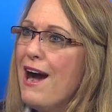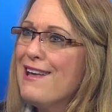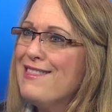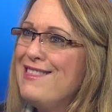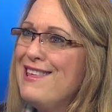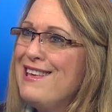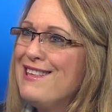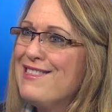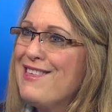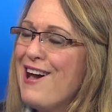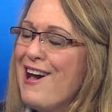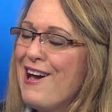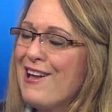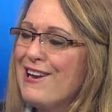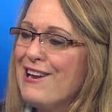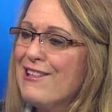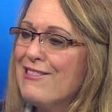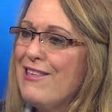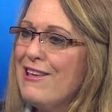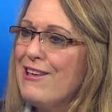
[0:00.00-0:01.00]
I think
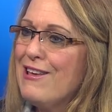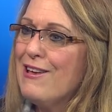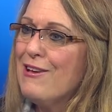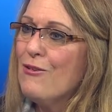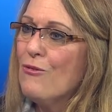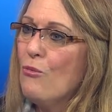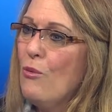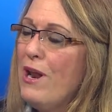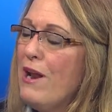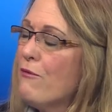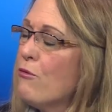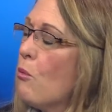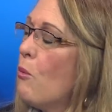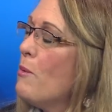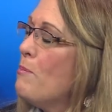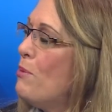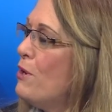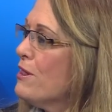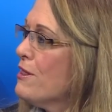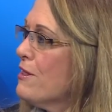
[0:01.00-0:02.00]
that the whenever we
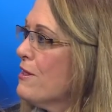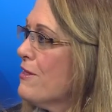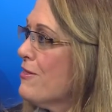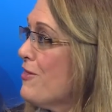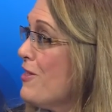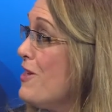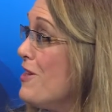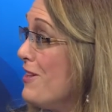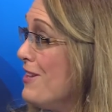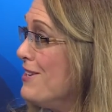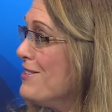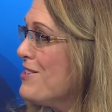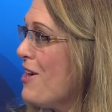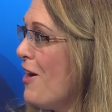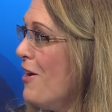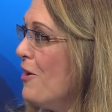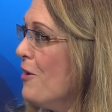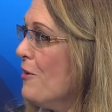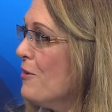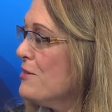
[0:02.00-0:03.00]
put the, the,
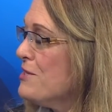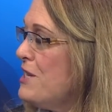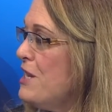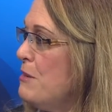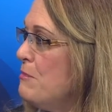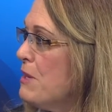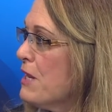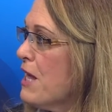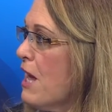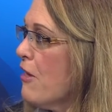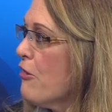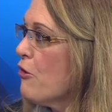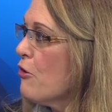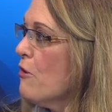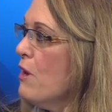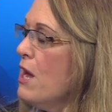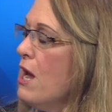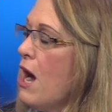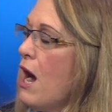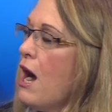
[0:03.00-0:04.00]
entire team together,